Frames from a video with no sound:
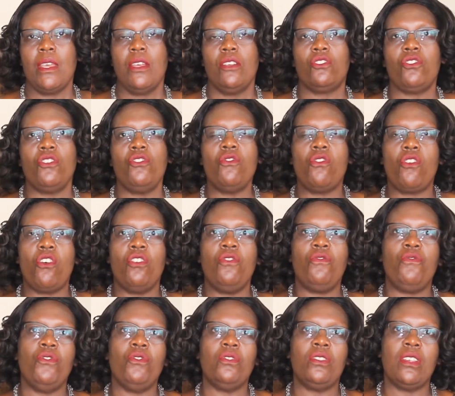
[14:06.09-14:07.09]
So you
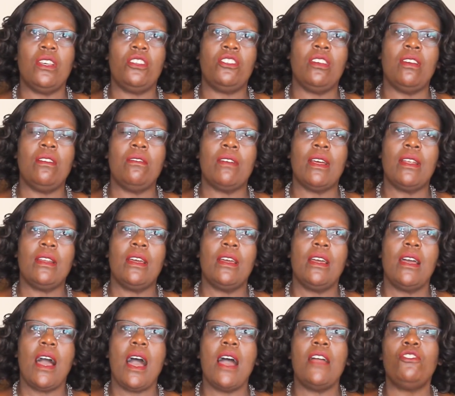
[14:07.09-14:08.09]
confuse the children,
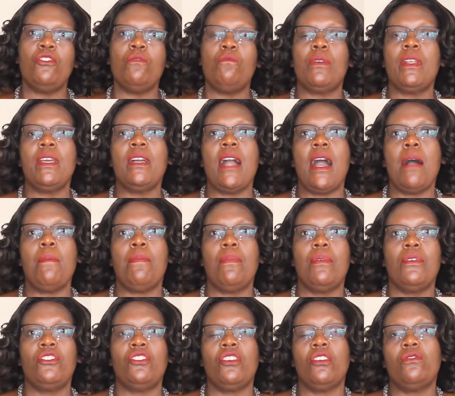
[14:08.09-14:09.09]
and you bring up
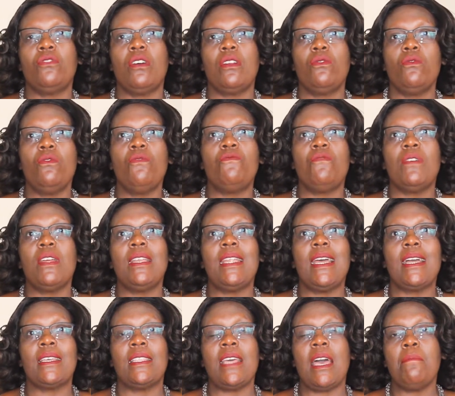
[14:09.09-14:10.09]
children who feel
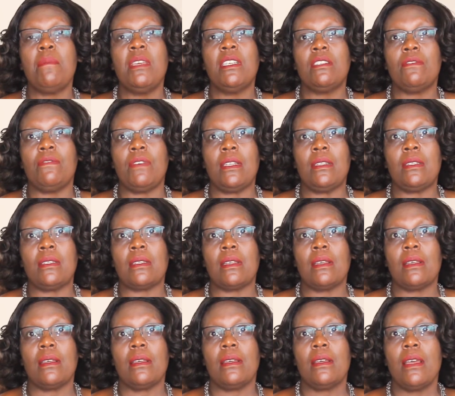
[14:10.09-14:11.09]
like they're misfits,
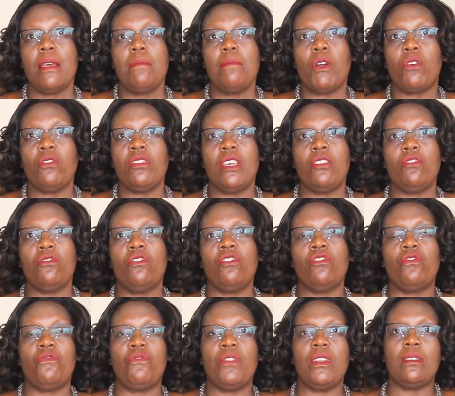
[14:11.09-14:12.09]
because they do
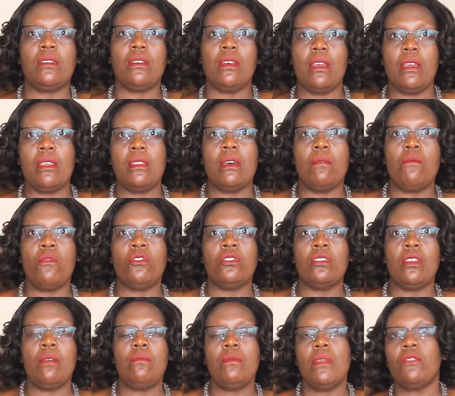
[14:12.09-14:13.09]
not fit in the
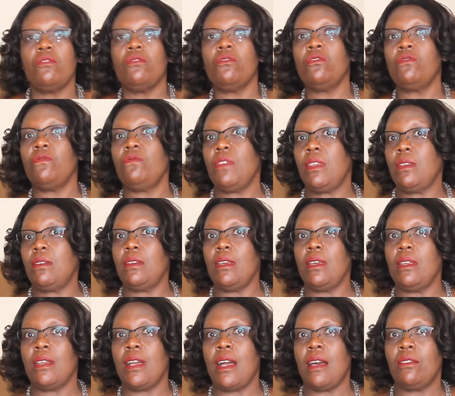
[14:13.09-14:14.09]
Muslim, they do not fit
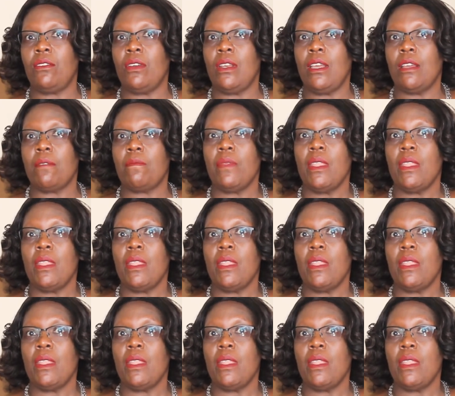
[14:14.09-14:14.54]
in Catholic.